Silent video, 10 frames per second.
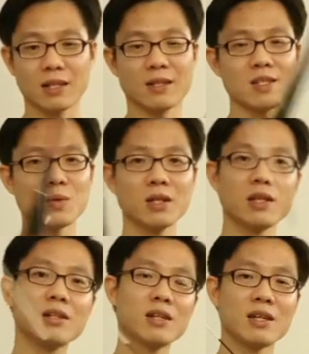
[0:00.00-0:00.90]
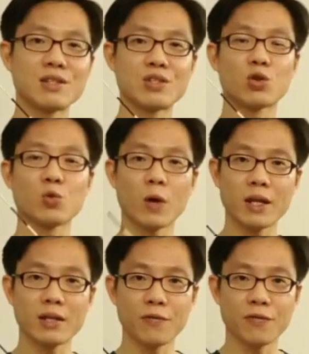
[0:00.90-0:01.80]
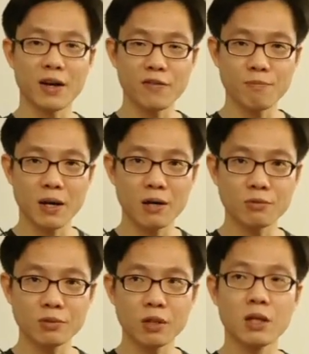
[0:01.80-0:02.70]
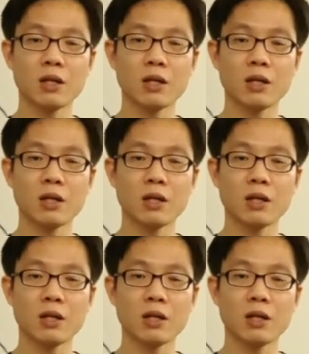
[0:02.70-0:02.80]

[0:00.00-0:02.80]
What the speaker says: this one here is 25 pound,